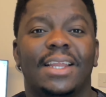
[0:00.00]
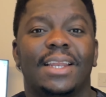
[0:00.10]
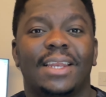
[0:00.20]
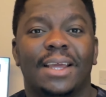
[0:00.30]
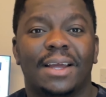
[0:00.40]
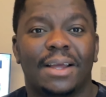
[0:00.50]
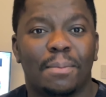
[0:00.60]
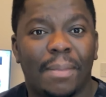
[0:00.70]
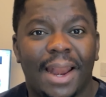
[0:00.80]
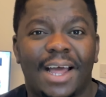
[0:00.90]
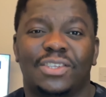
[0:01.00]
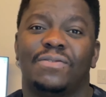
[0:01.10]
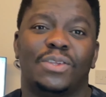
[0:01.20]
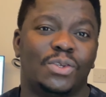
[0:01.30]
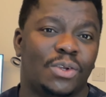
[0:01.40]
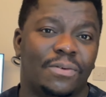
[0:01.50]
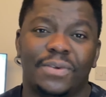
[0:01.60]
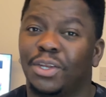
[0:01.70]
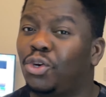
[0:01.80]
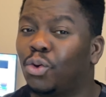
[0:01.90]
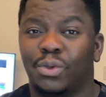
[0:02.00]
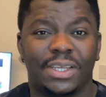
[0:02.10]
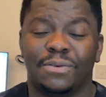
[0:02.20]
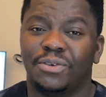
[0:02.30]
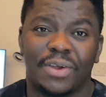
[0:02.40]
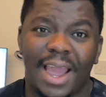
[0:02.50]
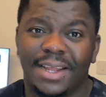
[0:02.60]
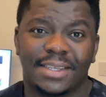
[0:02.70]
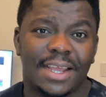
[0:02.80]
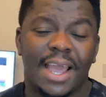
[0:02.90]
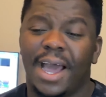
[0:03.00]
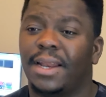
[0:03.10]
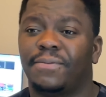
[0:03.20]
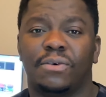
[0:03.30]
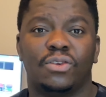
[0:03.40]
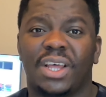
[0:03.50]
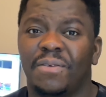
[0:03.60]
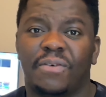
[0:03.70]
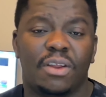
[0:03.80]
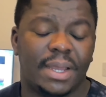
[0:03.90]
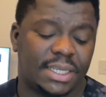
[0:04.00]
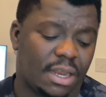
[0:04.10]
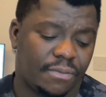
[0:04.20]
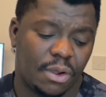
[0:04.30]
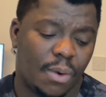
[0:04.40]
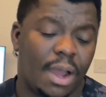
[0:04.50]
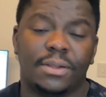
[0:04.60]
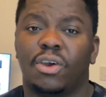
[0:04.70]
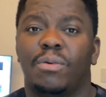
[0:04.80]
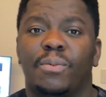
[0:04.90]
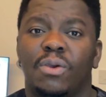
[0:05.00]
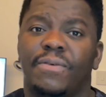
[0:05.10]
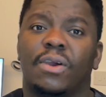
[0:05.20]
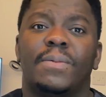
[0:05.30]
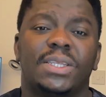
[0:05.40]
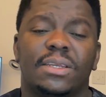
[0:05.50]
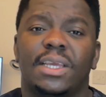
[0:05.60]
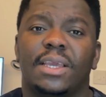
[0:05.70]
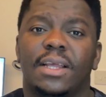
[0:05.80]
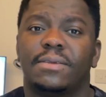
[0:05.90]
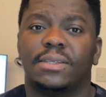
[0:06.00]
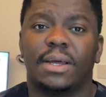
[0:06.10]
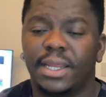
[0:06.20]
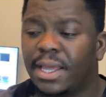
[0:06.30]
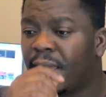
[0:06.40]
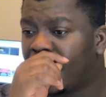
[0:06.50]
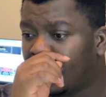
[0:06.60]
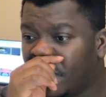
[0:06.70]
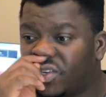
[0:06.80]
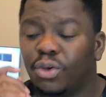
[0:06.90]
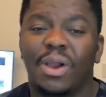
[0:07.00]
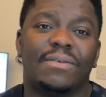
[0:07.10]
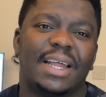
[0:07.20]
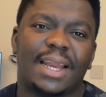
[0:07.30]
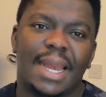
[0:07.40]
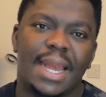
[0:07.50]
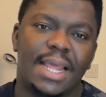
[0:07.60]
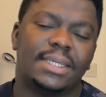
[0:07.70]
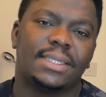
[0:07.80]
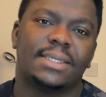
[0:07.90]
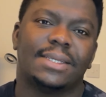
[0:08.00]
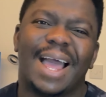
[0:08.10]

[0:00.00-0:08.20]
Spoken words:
the balance of your tuition fee. Don't even try it. And for those who have been following my channel for a while, I tell people, if you're coming to the UK to study, make sure you have at least